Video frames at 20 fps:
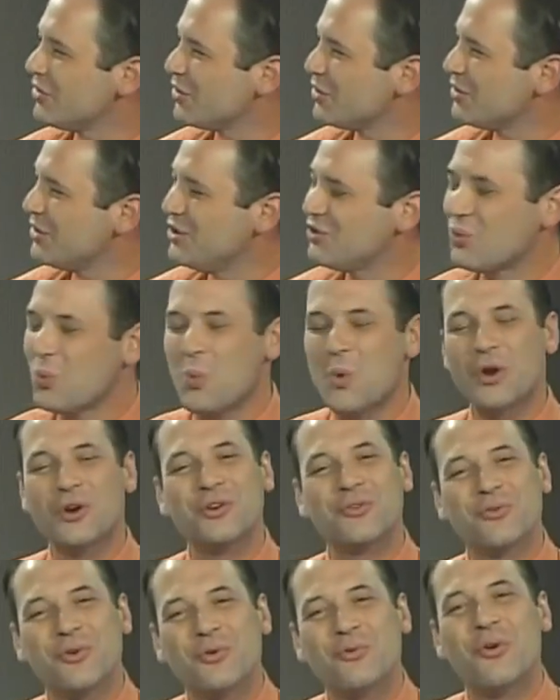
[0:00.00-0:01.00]
There are these
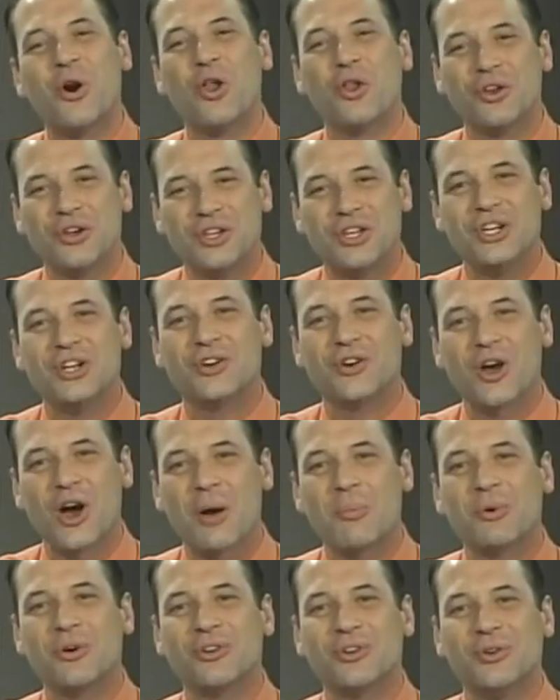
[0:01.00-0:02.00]
wonderful volunteer
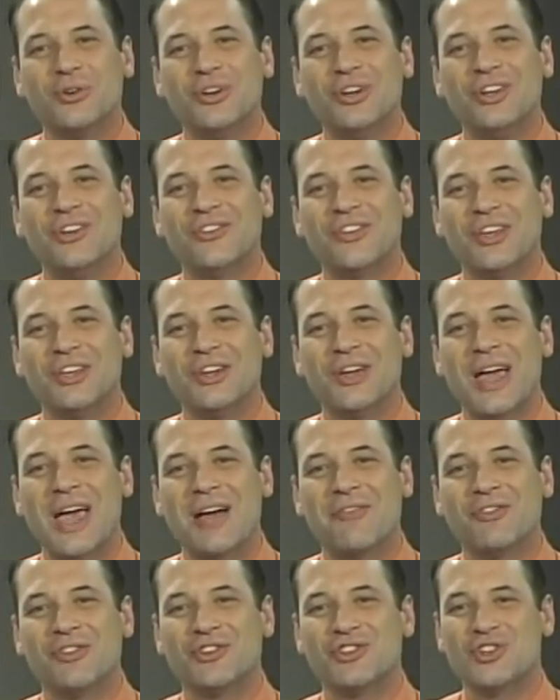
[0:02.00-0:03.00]
opportunities that you
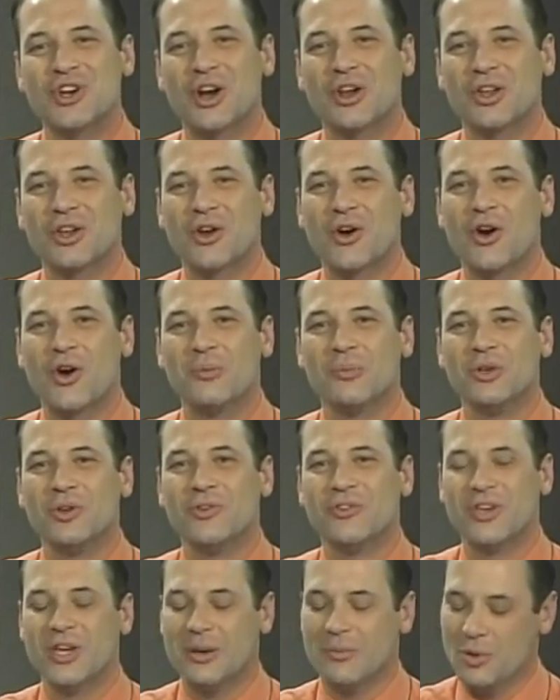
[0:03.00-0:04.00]
have at the Sharlot Hall
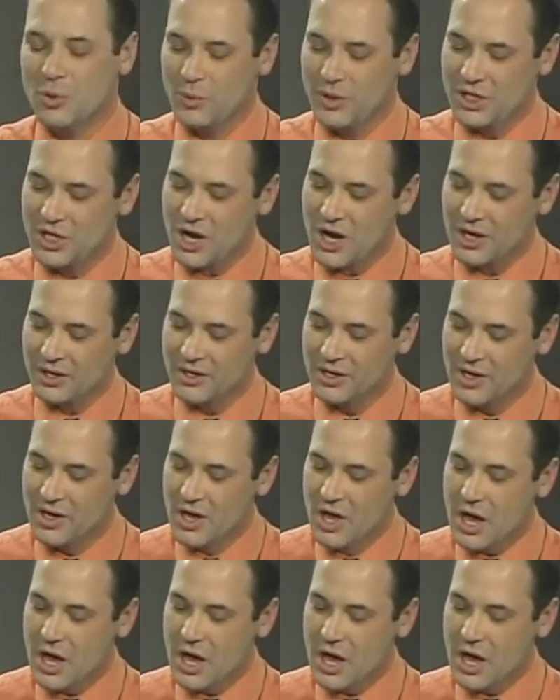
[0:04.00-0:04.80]
Museum, and we talked